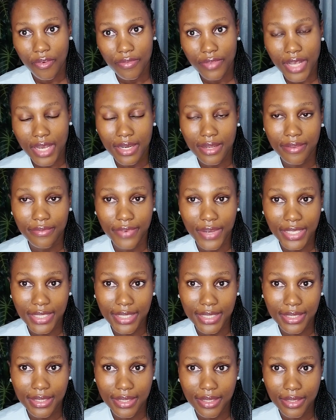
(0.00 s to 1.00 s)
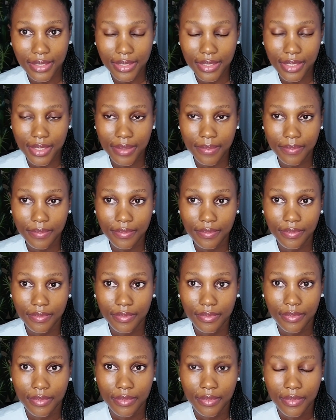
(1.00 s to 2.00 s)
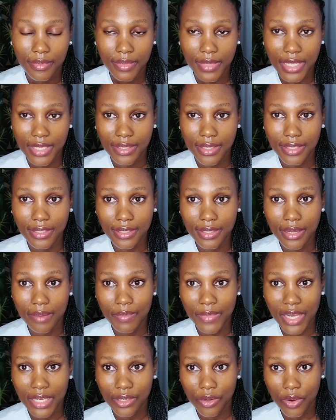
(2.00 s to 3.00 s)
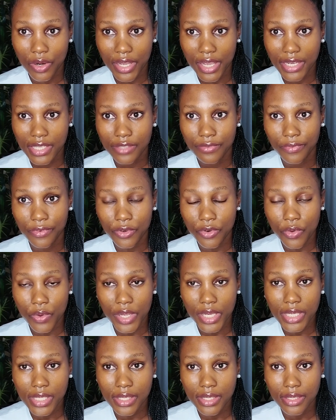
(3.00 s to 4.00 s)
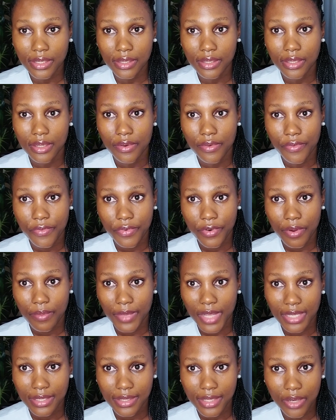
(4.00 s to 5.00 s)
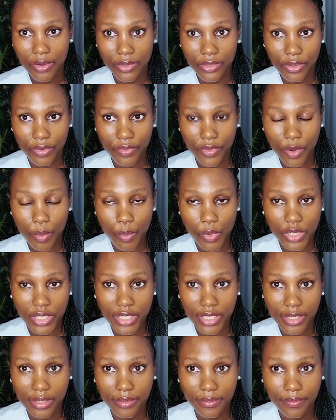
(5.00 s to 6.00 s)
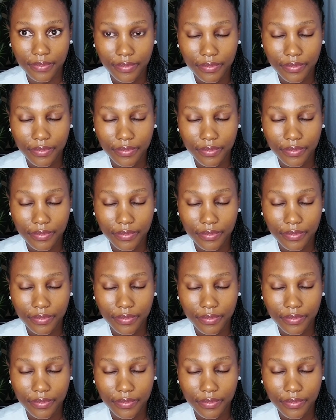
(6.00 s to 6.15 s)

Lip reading: of the lymphatic system, the system that collects fluids from the cells of your body.